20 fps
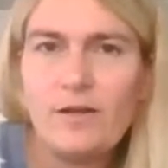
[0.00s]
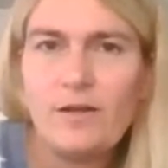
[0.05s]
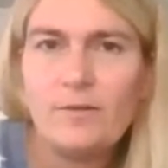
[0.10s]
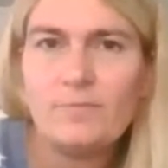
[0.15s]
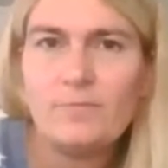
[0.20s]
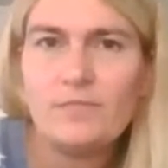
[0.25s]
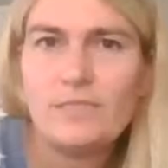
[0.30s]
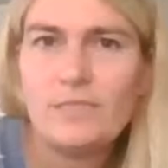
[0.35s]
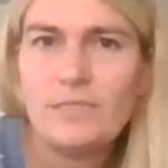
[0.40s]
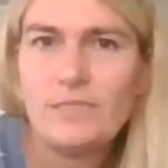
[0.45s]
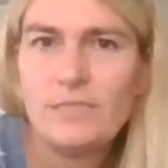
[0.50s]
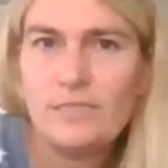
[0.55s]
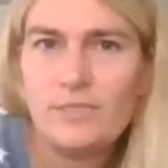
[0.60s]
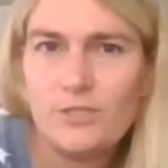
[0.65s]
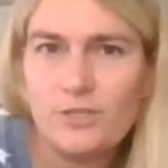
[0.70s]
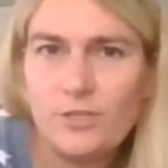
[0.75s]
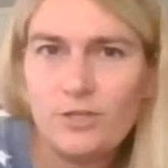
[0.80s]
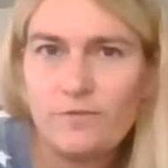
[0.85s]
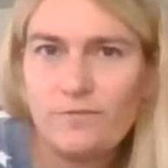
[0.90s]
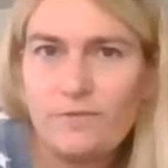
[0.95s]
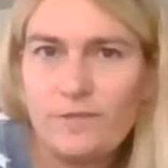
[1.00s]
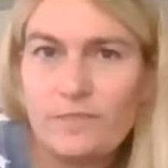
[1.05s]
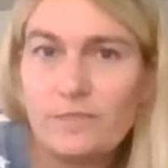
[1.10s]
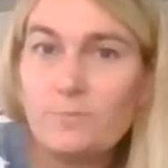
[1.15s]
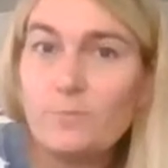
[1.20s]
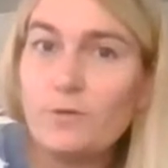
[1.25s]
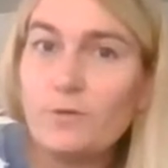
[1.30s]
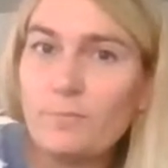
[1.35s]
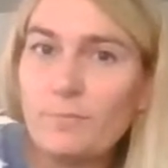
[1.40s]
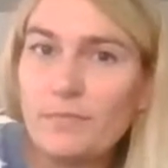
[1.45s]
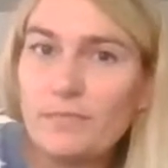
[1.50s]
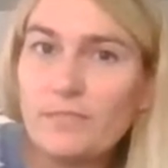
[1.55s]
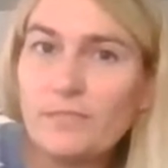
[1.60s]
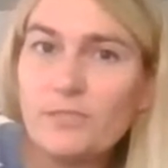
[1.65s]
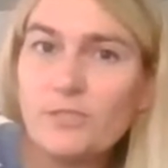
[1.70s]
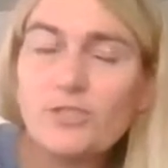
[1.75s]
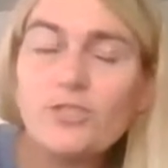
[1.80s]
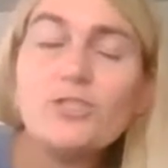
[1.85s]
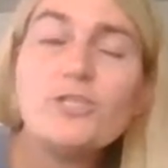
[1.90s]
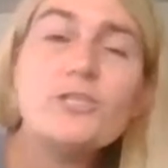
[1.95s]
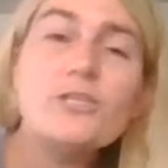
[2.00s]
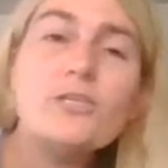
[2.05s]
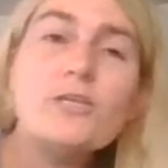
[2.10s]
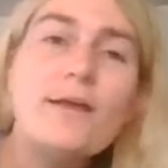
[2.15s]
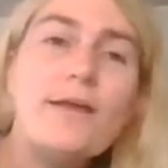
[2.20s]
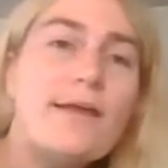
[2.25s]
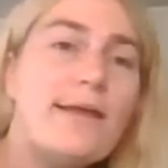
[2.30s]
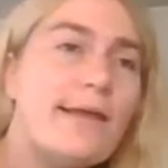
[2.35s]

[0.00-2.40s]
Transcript: I'm sending it to your Facebook Messenger.